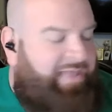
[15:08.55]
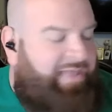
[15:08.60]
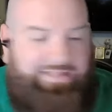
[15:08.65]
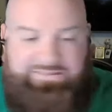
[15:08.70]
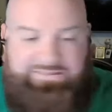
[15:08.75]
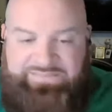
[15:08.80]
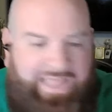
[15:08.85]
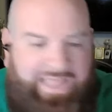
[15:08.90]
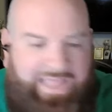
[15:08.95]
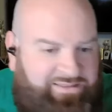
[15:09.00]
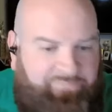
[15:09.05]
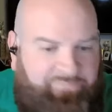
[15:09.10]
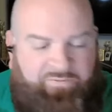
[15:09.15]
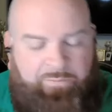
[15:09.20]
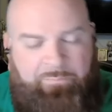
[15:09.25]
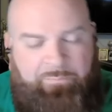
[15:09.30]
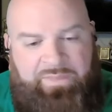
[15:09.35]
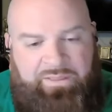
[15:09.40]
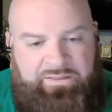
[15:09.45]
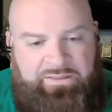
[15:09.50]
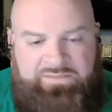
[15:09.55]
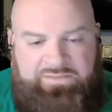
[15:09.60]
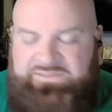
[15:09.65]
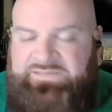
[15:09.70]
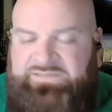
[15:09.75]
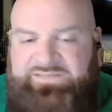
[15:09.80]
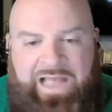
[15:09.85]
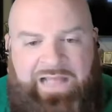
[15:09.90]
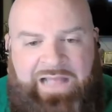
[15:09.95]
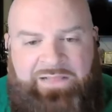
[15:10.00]
and take them for millions
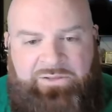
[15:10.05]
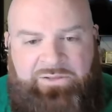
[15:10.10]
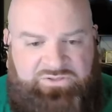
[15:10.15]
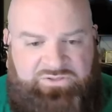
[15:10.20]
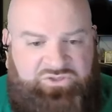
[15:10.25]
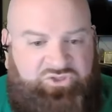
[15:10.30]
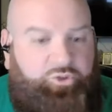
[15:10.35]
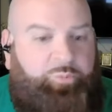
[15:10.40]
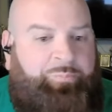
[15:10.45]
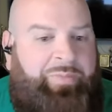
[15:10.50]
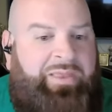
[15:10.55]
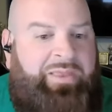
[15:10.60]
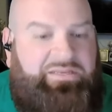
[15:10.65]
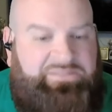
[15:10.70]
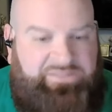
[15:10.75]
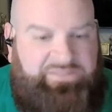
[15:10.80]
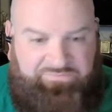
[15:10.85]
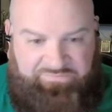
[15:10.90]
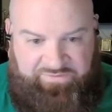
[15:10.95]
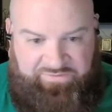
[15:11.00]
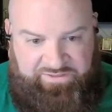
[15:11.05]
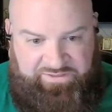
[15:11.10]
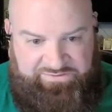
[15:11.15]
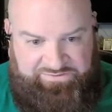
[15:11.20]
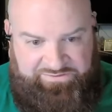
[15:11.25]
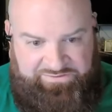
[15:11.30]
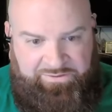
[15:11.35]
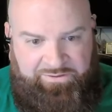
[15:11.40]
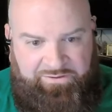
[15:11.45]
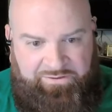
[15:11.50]
of dollars in stupidity
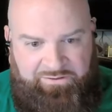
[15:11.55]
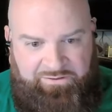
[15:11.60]
fees.